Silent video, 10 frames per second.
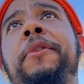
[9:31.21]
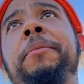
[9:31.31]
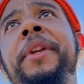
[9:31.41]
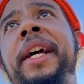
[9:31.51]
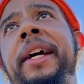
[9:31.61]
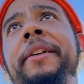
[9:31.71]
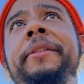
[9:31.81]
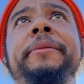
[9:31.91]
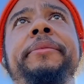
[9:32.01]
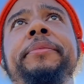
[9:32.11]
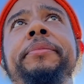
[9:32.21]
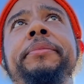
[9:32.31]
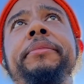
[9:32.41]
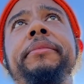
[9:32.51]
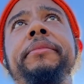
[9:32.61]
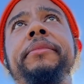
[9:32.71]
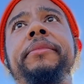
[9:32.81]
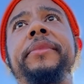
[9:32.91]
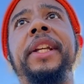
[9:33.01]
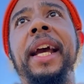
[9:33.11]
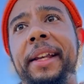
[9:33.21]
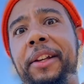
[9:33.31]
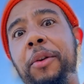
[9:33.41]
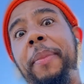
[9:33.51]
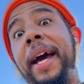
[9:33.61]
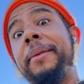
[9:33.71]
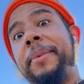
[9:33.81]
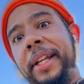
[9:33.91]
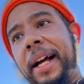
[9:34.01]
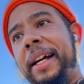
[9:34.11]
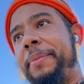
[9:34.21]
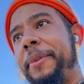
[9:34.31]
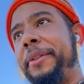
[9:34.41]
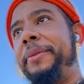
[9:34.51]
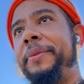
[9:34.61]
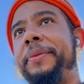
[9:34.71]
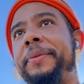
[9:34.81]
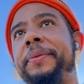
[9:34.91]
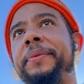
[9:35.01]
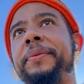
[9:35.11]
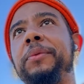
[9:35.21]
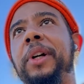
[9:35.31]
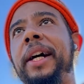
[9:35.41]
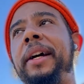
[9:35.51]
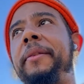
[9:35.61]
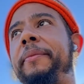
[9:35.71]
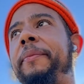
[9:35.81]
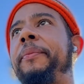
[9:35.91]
from there, had to go back up to the hospital, right?